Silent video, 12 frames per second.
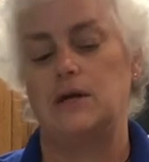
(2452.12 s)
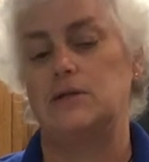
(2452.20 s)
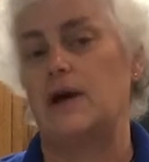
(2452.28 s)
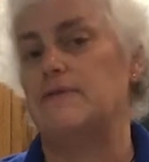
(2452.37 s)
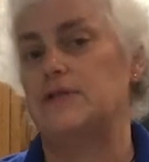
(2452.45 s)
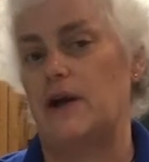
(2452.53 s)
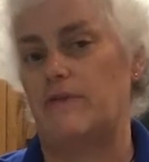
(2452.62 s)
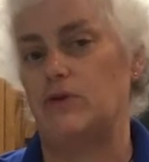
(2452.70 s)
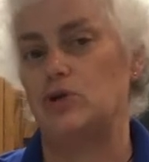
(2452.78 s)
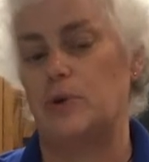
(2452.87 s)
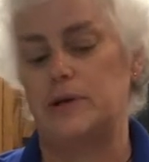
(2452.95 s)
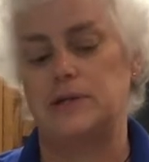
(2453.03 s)
So I have
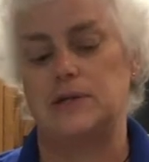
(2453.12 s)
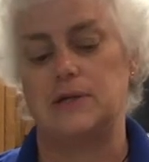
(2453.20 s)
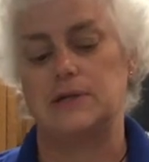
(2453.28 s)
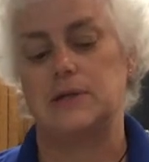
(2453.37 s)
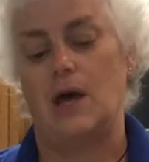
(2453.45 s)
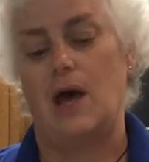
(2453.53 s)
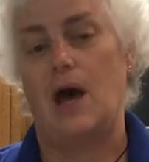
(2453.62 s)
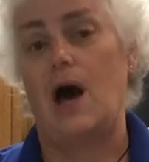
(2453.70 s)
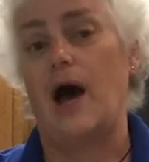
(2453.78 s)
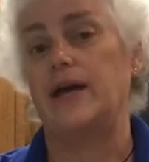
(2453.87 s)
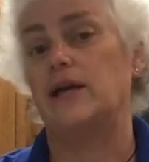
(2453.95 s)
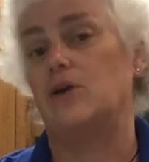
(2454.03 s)
several choices. I